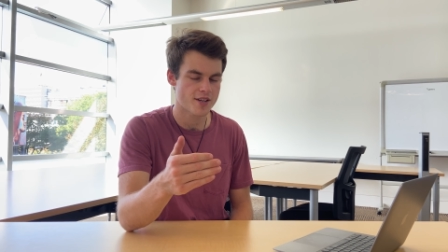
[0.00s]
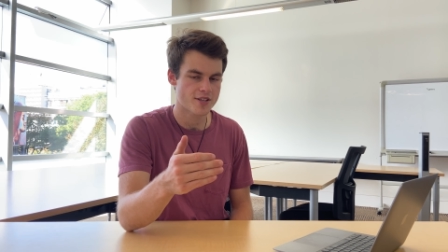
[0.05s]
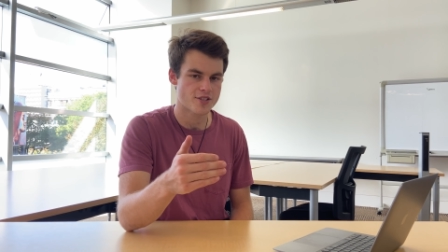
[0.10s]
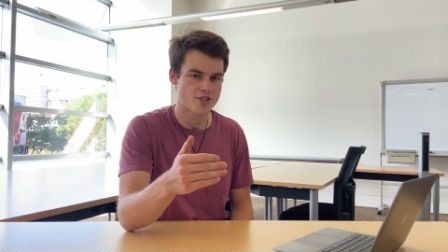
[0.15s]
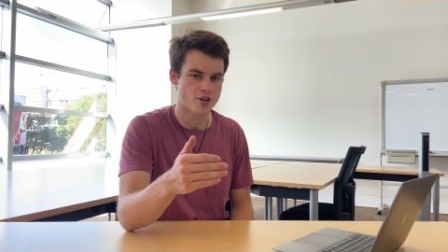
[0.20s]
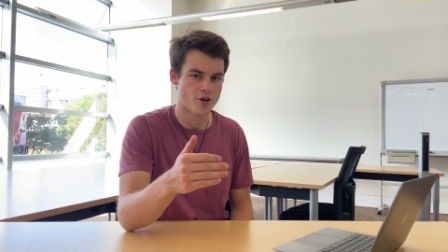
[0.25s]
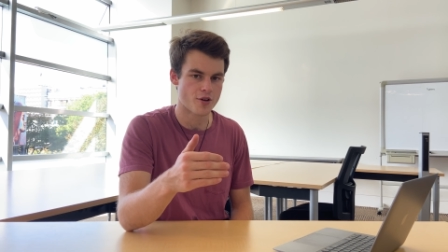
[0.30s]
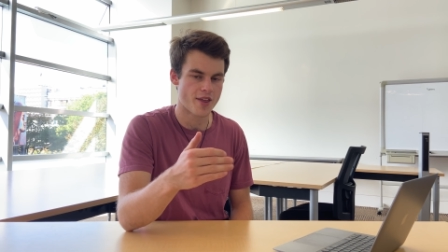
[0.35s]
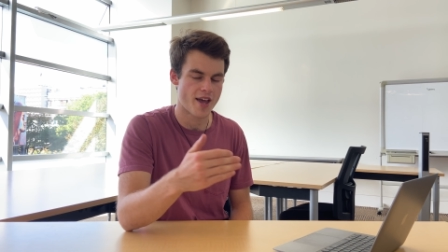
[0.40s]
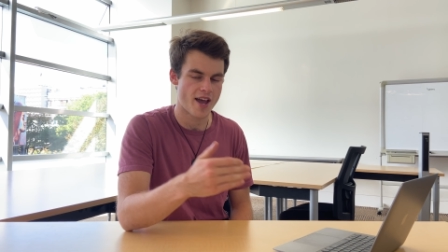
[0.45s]

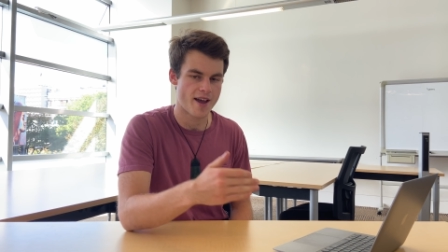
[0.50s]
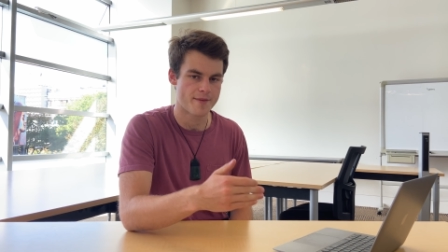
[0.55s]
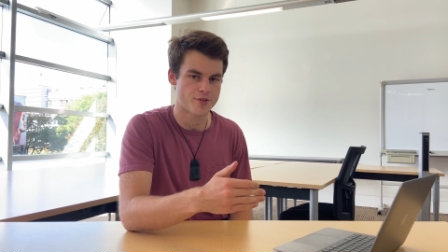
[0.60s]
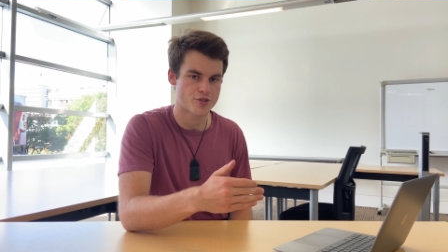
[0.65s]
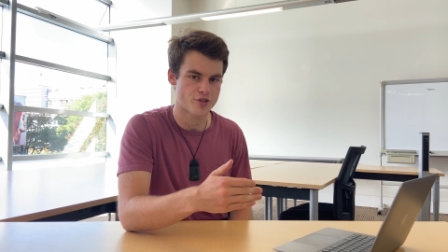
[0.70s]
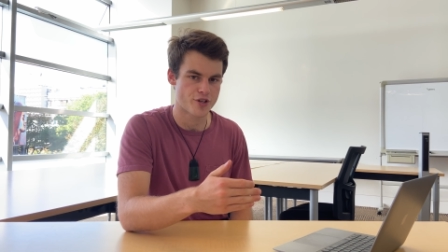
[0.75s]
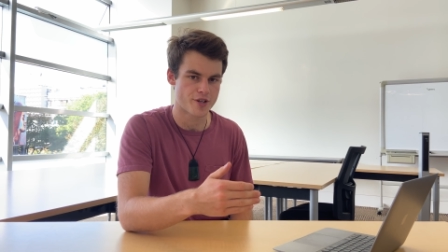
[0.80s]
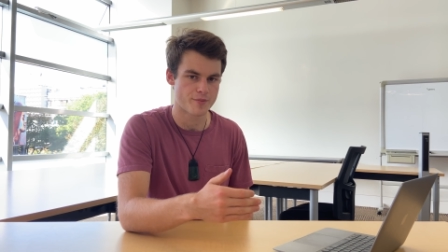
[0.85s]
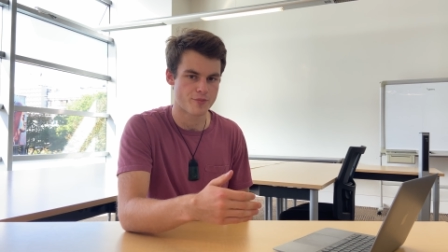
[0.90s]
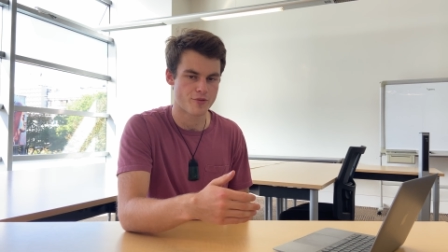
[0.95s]
so the
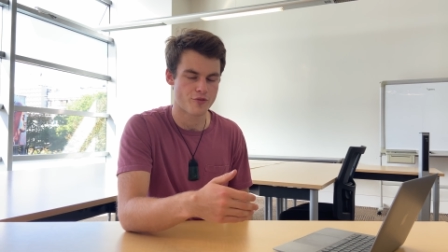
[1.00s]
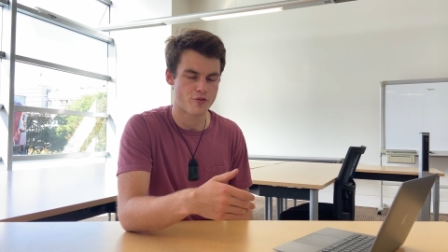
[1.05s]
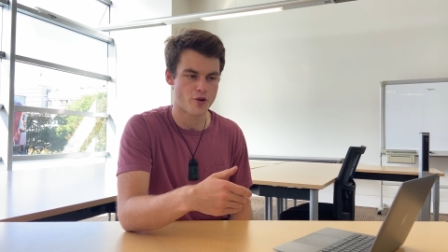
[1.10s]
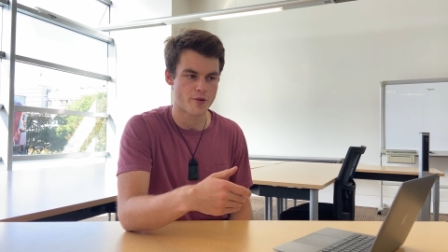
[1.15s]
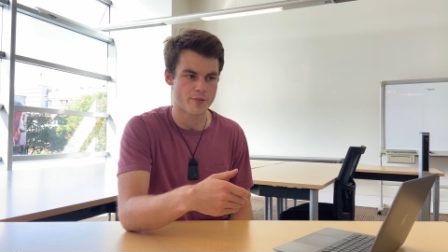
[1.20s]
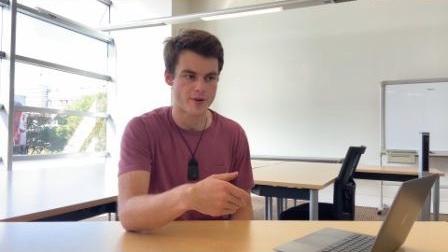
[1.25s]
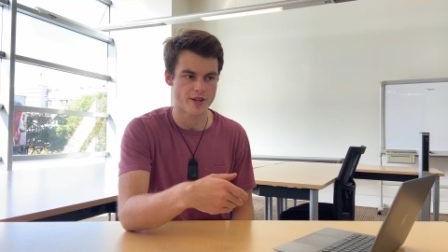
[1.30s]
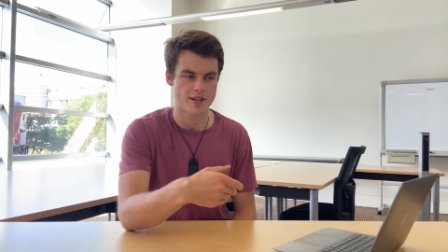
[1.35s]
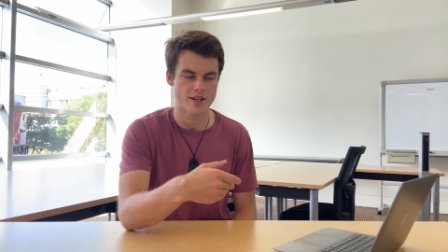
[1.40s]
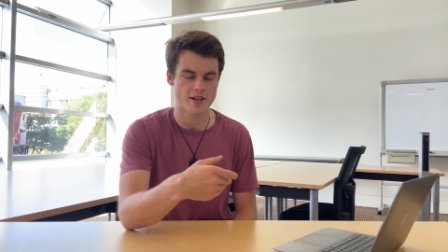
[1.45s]
hamstring
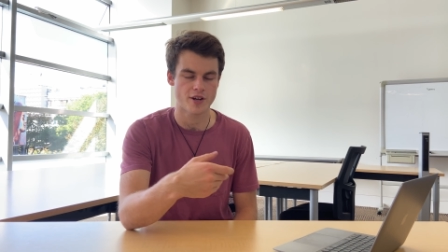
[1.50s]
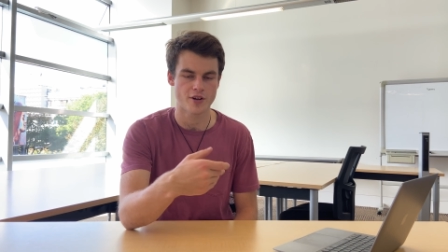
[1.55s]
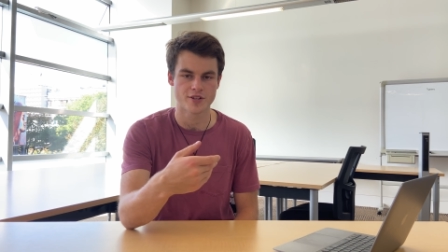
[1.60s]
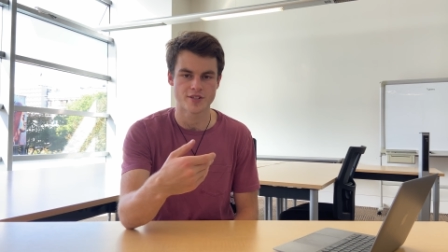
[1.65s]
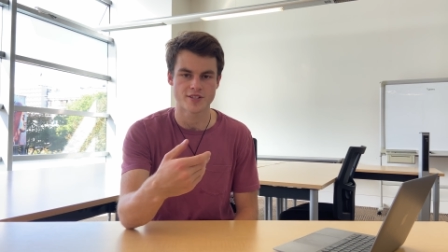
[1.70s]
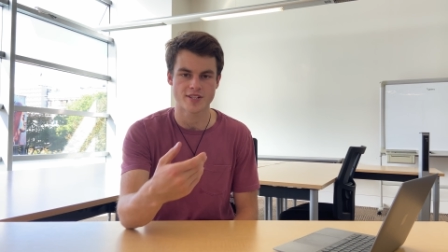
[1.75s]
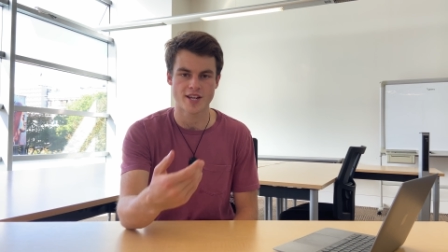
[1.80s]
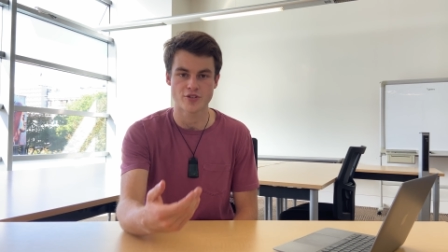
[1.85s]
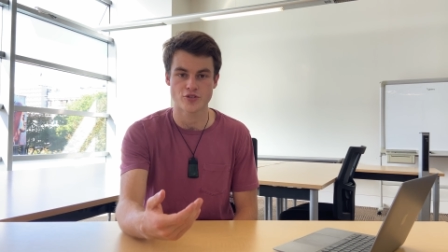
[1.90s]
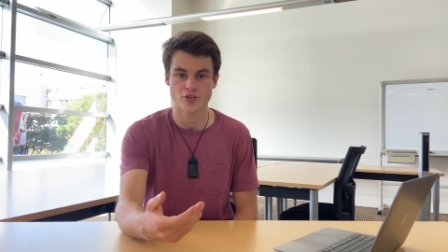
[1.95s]
performing
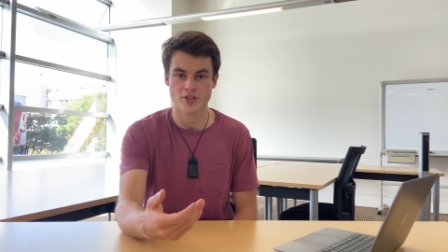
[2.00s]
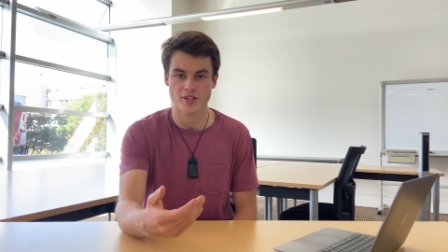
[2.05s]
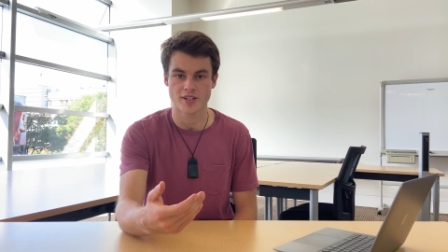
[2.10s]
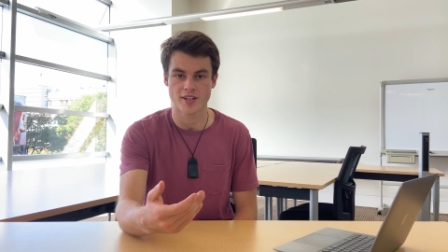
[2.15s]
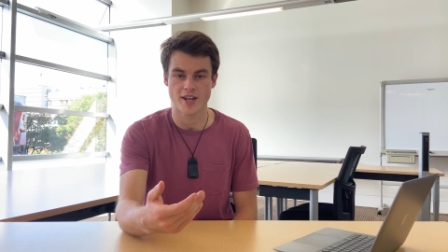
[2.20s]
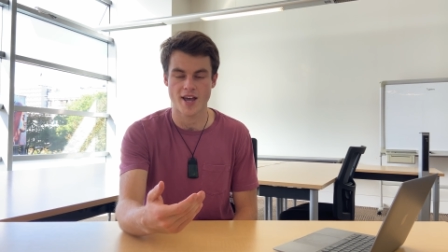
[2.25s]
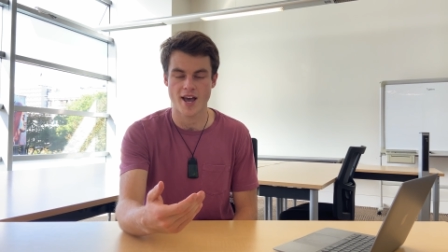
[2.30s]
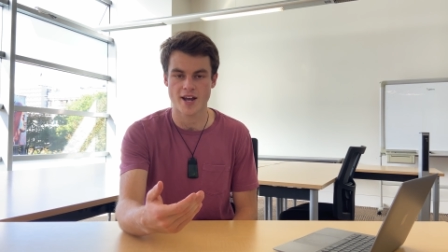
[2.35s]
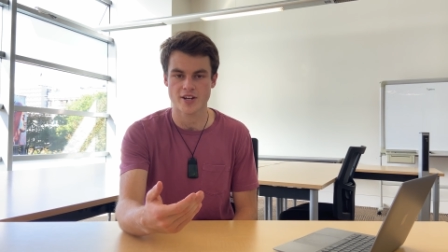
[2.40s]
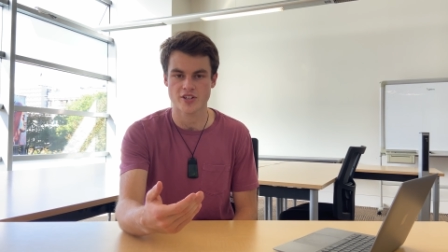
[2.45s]
concentric
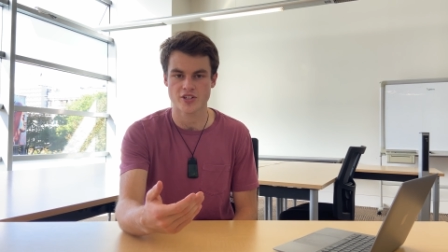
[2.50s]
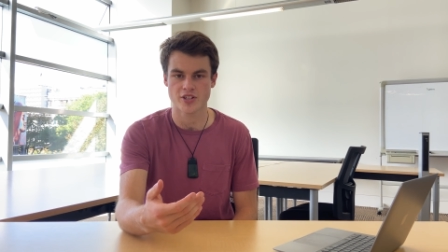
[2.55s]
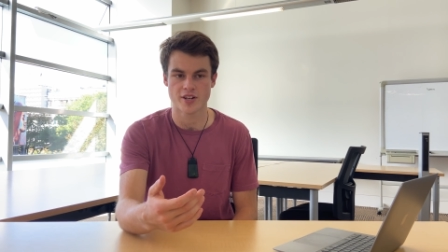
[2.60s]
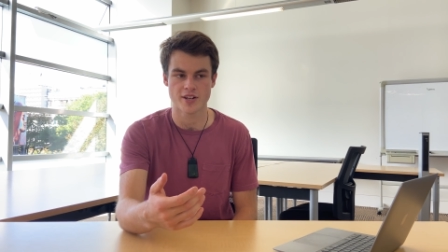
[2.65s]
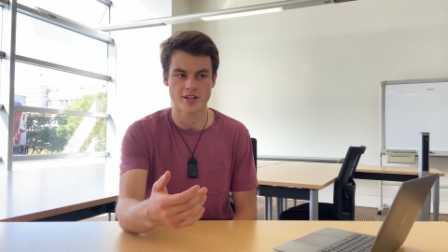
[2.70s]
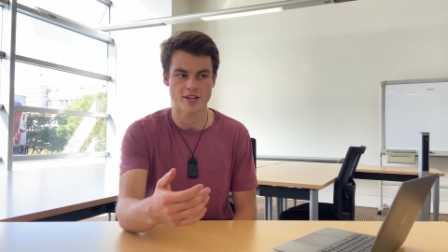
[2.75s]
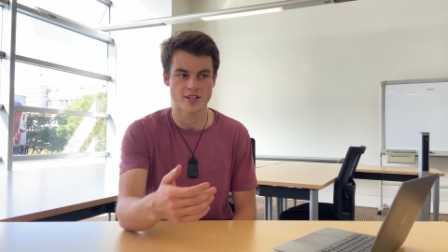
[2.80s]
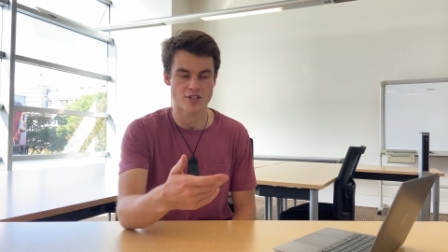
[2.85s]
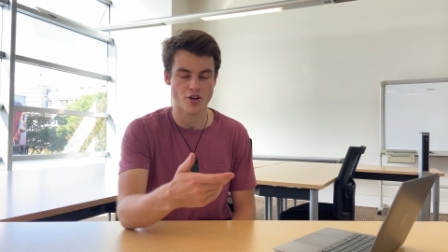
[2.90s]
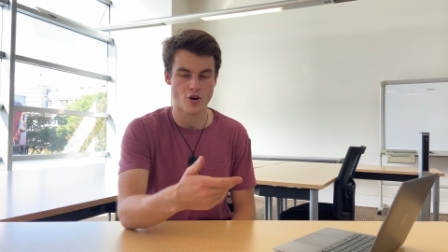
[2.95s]

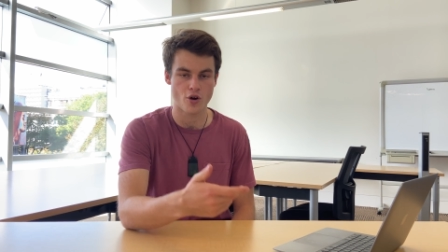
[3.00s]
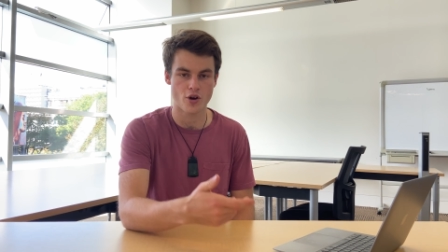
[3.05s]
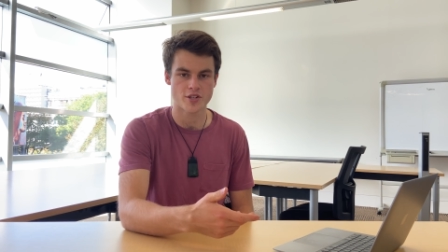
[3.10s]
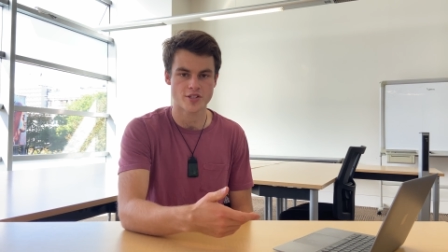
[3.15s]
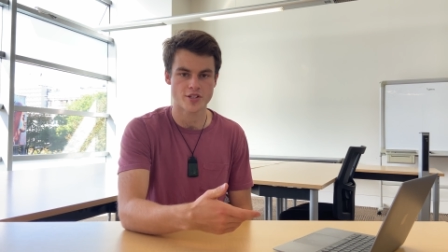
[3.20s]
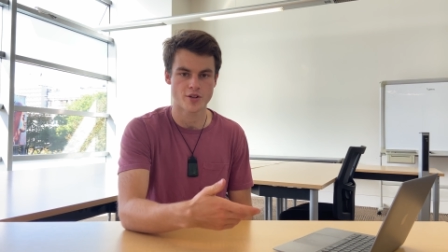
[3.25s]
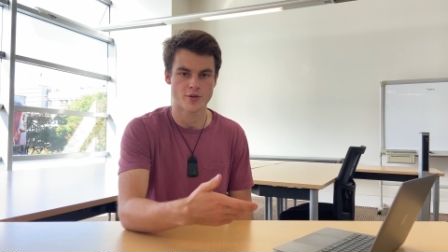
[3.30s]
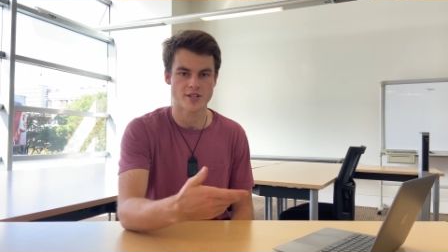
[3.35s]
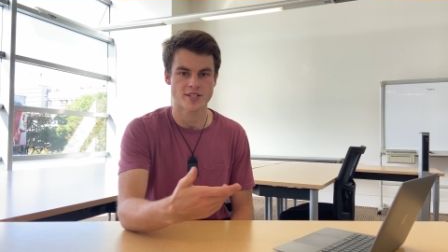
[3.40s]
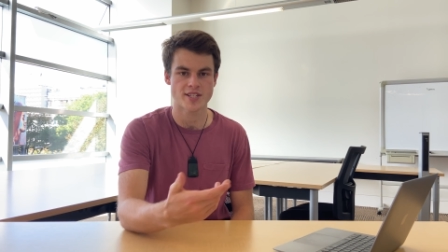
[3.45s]
action is
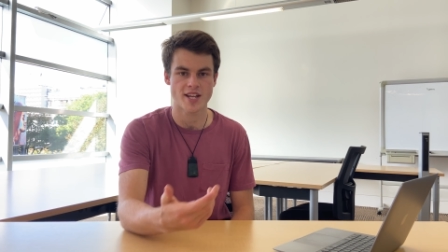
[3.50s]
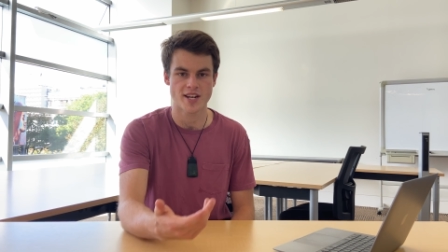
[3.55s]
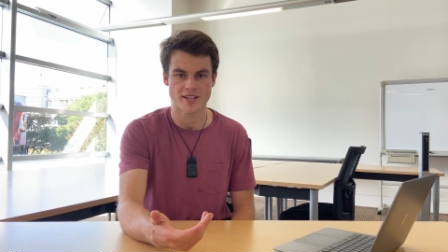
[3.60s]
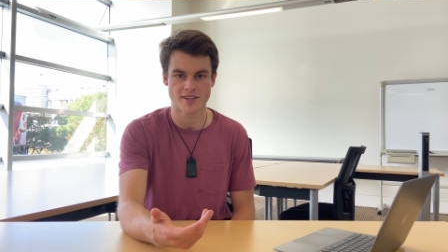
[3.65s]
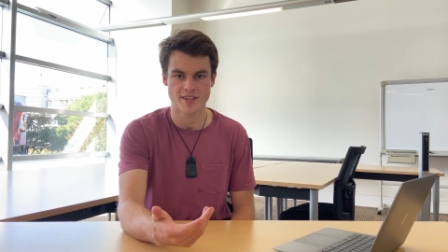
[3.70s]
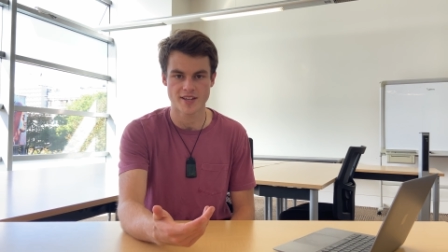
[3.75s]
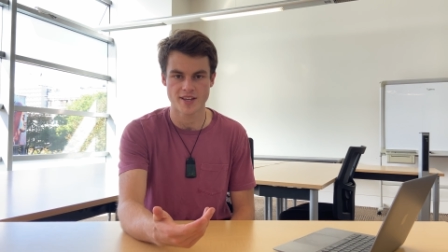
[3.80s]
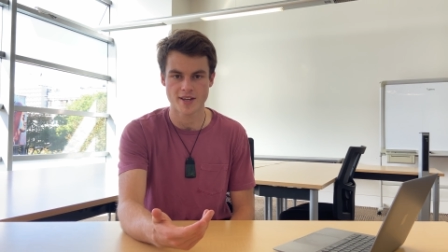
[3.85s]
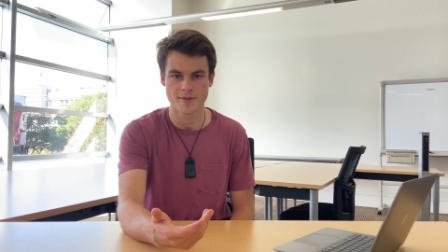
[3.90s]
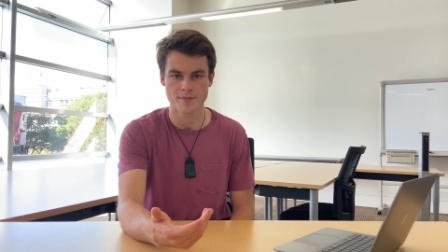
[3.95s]
also
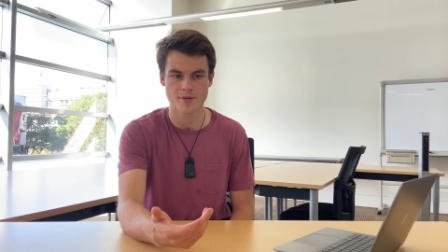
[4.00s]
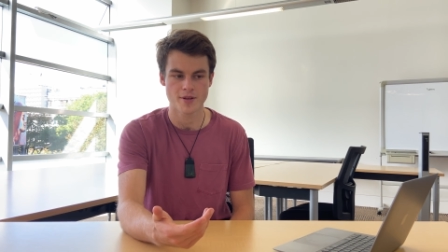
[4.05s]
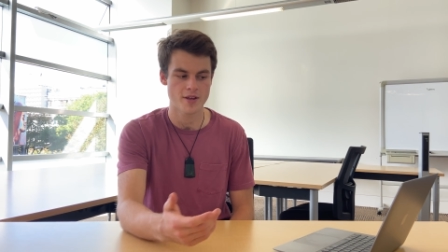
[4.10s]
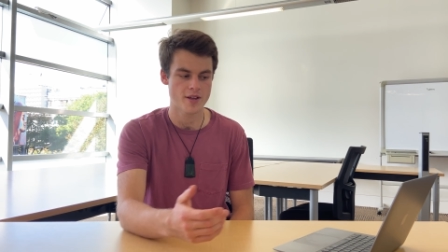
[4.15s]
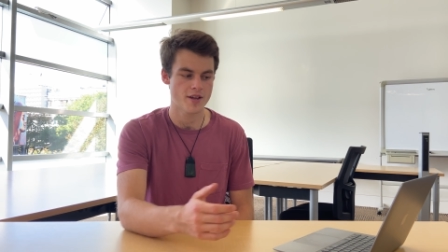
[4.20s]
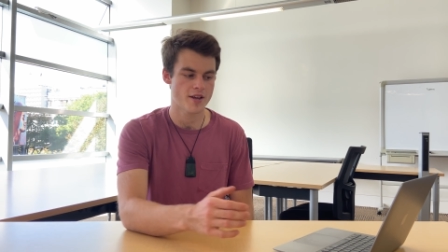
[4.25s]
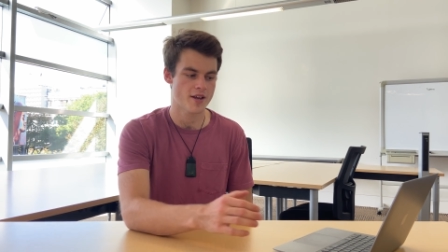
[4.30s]
extending the hip,